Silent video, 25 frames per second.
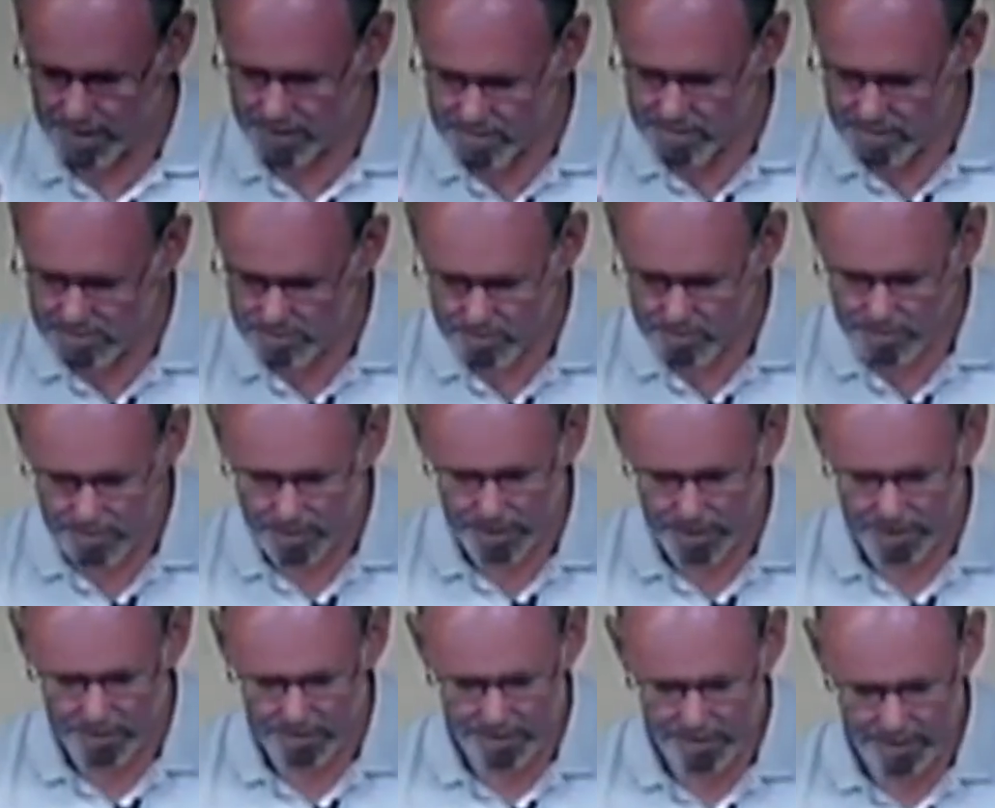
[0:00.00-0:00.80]
as
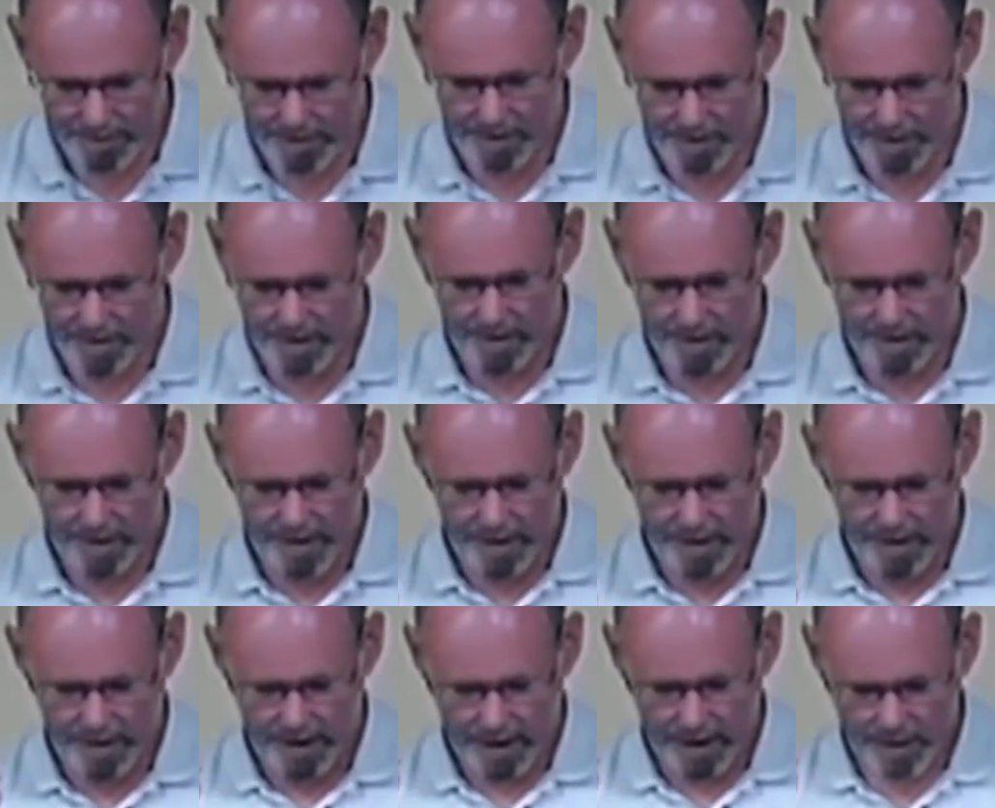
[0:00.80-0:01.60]
well.
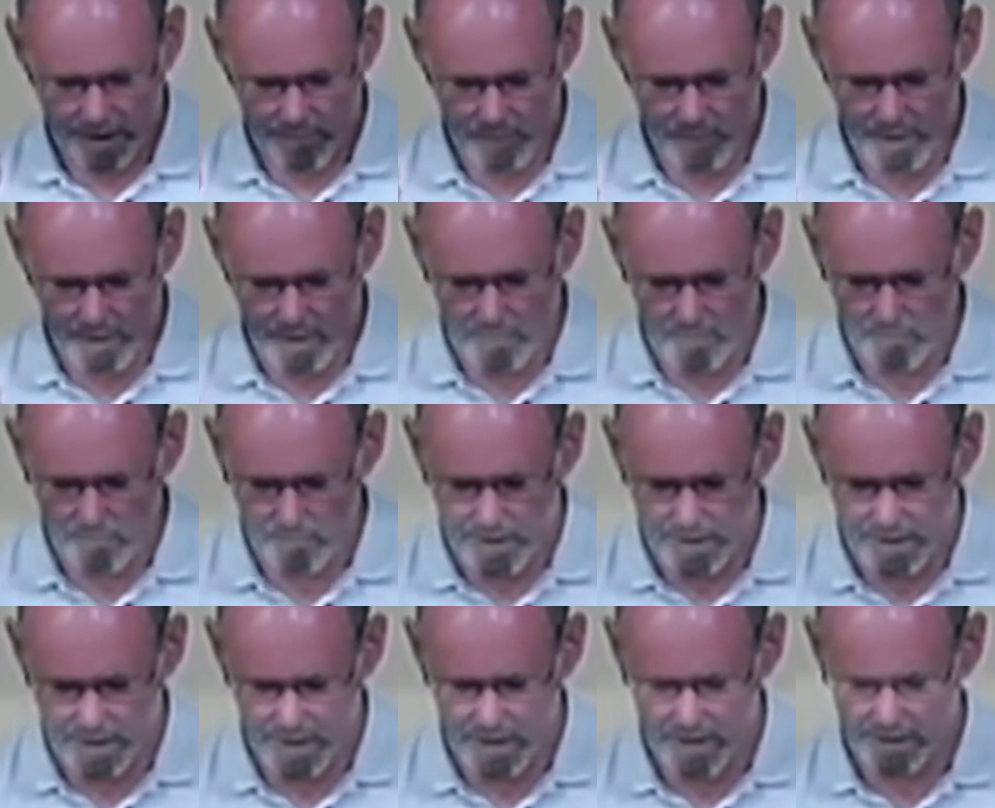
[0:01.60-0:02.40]
And we
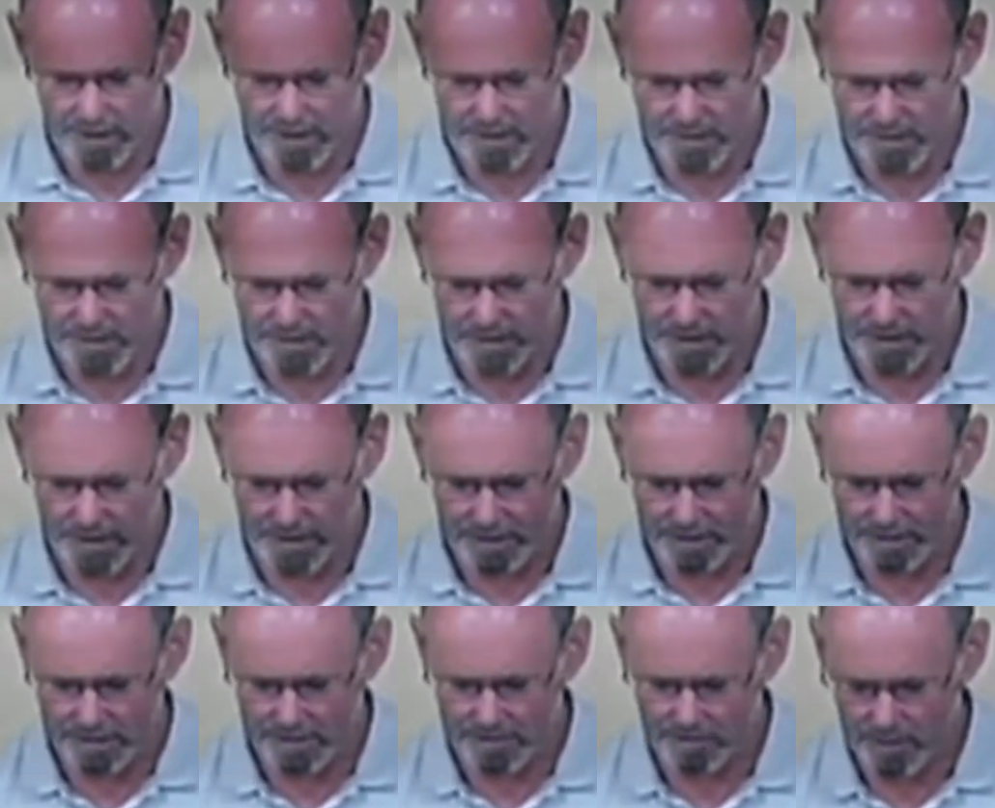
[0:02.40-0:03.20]
obey and
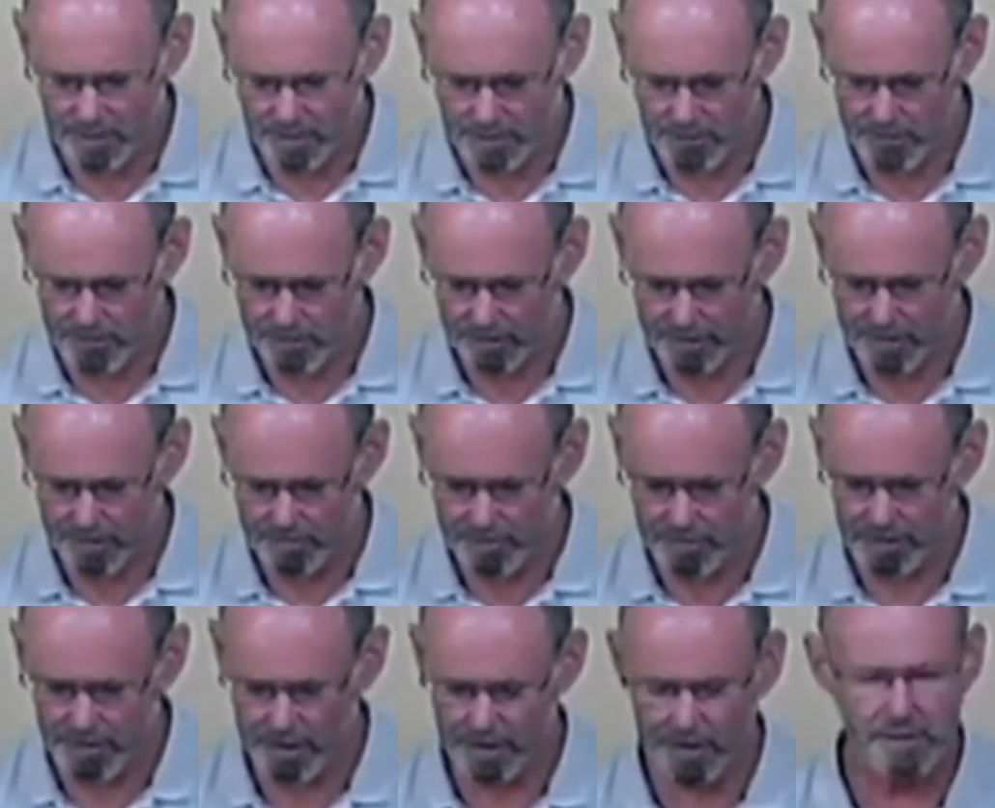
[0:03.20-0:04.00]
delight in both the
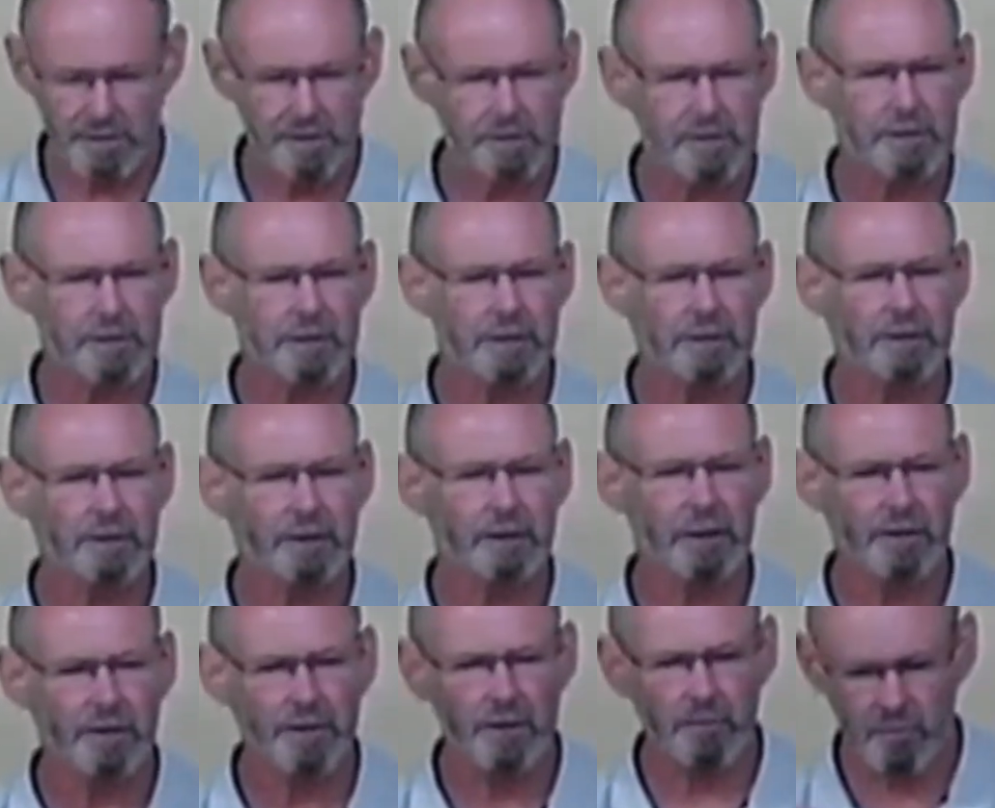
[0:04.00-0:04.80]
commands
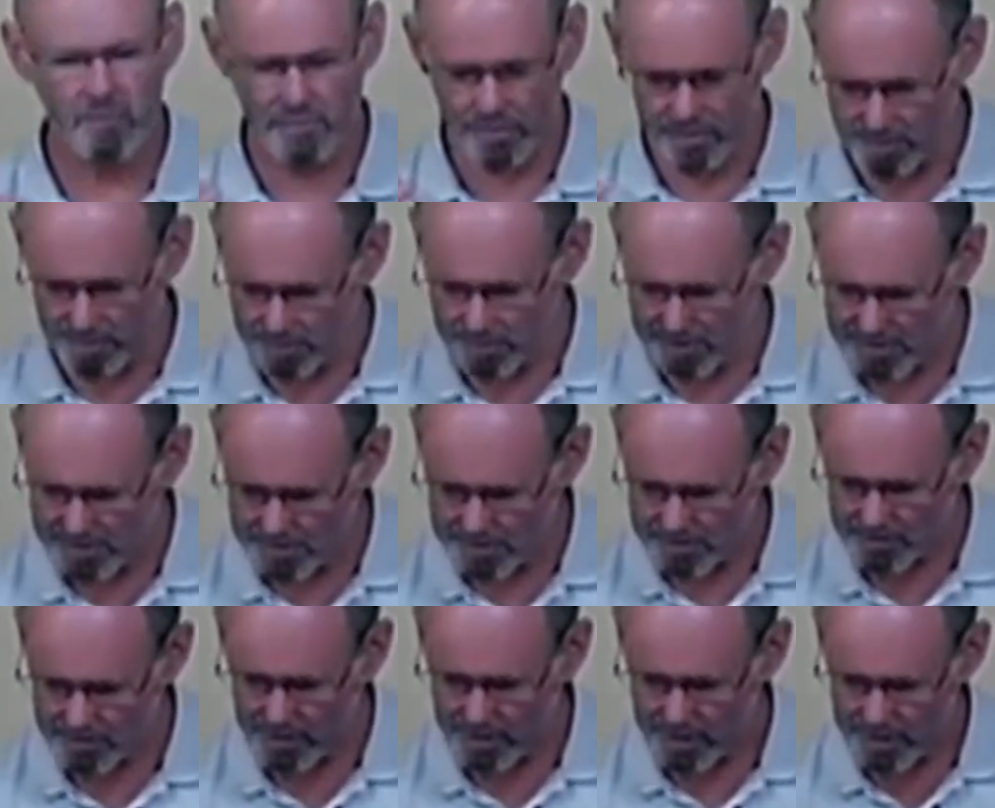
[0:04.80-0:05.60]
and the
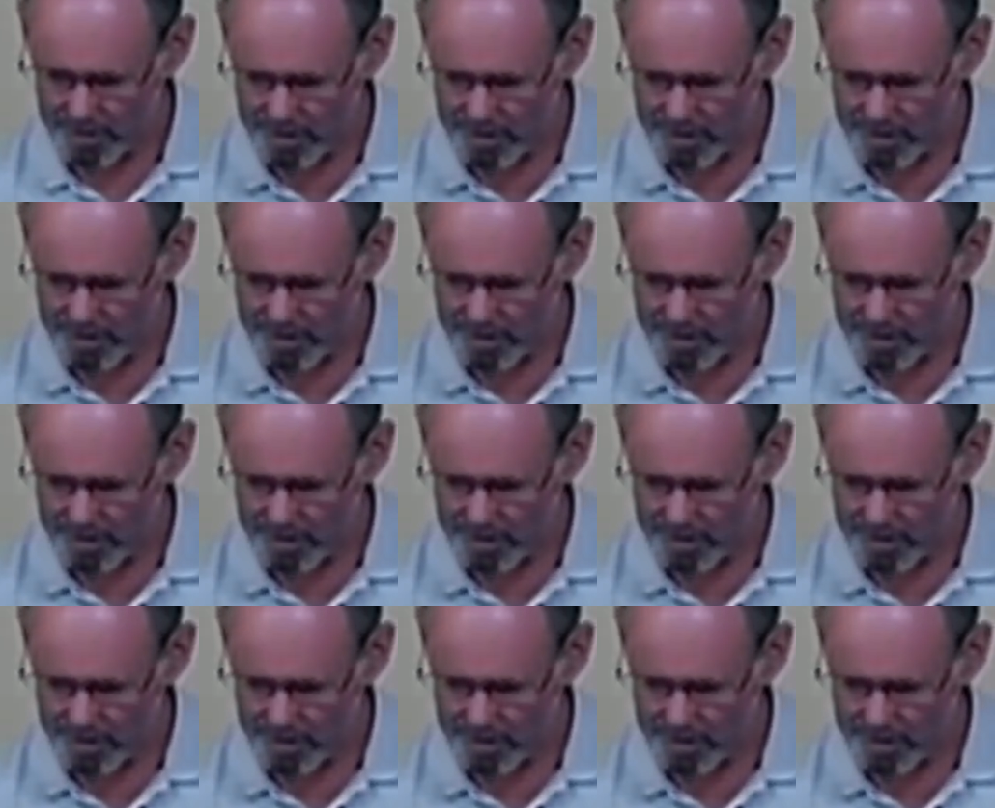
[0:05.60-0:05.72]
promise of